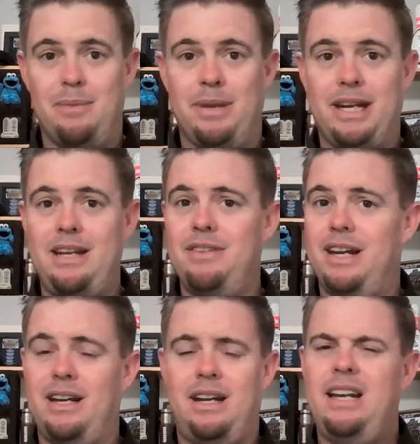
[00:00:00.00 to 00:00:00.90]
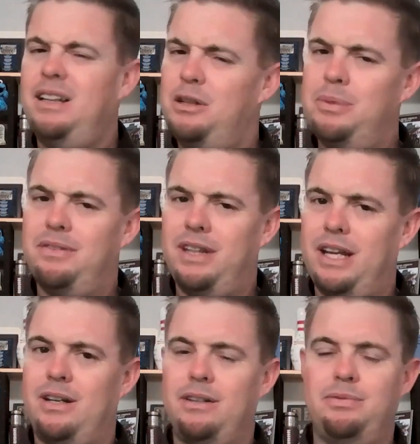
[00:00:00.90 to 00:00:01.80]
Even had a little bit of a
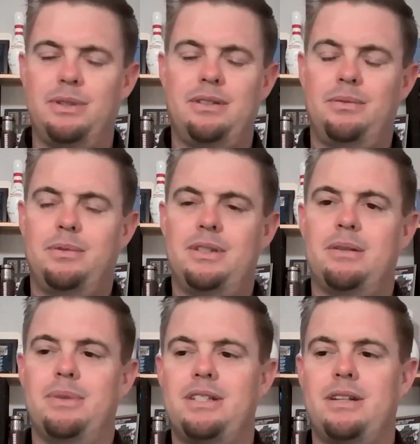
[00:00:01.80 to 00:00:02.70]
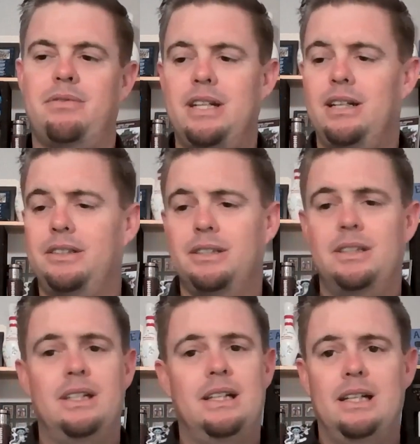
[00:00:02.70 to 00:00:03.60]
let off with some of the stuff at Delta,
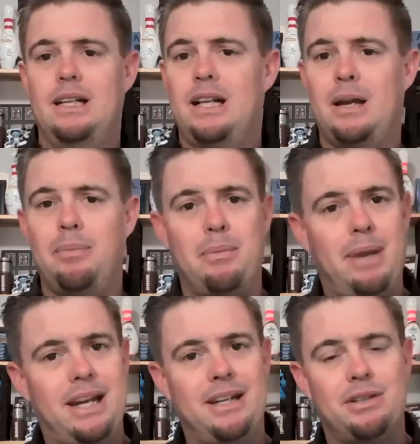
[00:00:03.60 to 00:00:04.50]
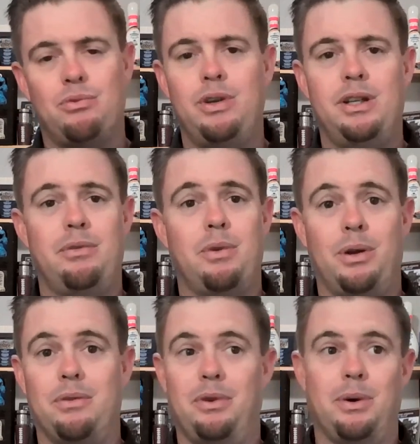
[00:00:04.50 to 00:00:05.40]
but man, it's really
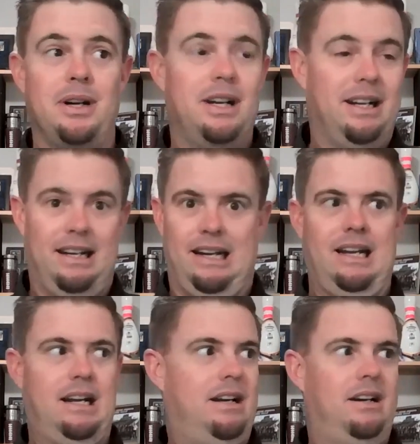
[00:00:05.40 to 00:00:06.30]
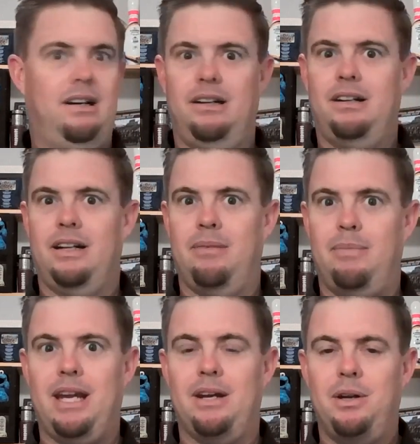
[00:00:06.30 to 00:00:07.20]
rolling forward. And
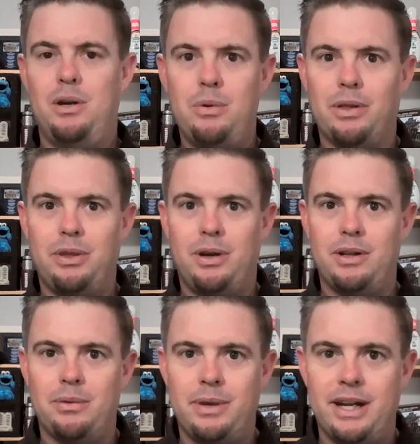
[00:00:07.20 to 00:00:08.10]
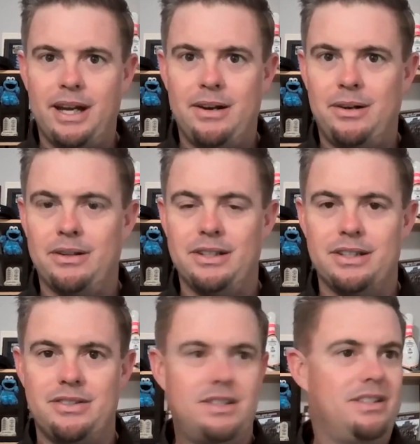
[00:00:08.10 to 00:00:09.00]
man, who would have thought that we'd have had all
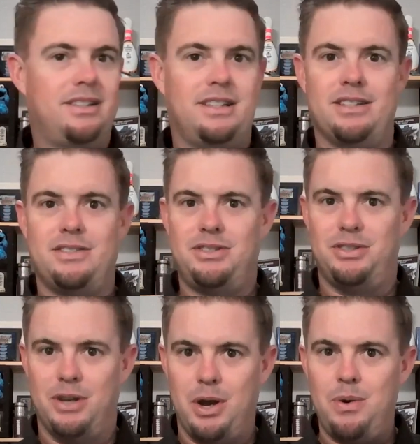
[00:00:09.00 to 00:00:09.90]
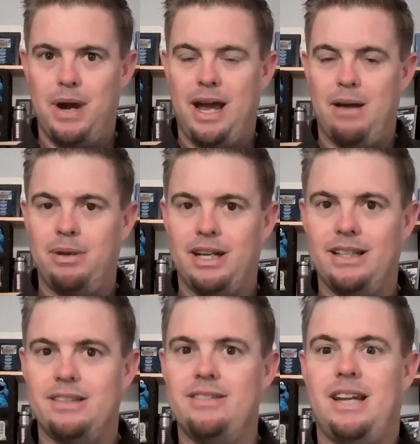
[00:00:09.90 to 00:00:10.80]
this snow happening
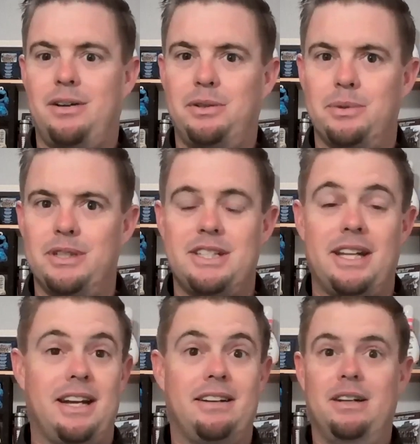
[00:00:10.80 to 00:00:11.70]
in South Louisiana?